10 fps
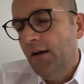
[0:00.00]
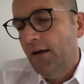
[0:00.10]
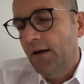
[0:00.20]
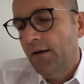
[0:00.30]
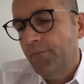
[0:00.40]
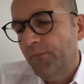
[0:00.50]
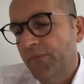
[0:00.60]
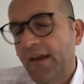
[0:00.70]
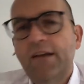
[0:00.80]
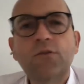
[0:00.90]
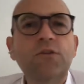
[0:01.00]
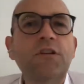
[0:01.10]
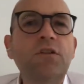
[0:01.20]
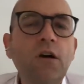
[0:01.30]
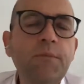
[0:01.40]
um, techno
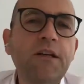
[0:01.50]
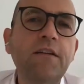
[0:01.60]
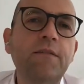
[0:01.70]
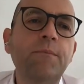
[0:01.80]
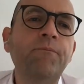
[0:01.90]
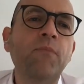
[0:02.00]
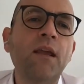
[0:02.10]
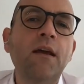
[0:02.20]
determinism,